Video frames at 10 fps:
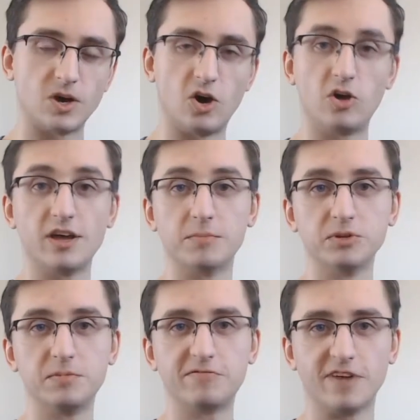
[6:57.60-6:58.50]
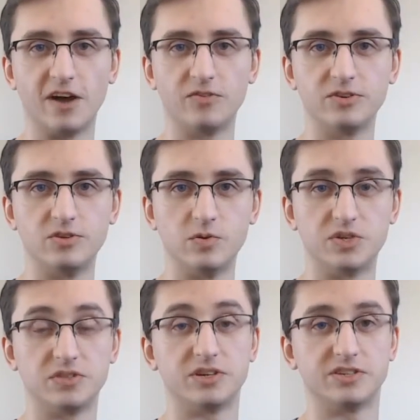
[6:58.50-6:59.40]
all able to be found
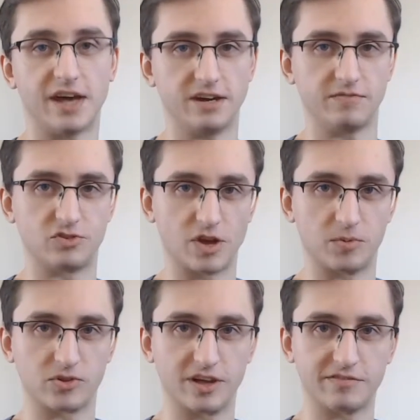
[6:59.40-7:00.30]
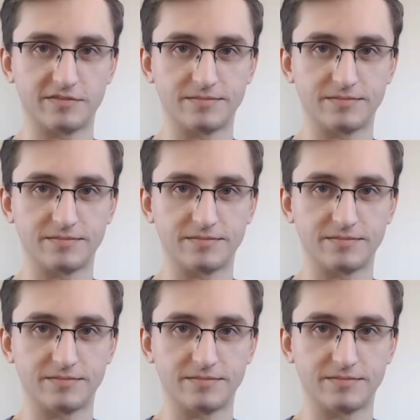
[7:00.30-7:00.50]
using the design of the treble clef.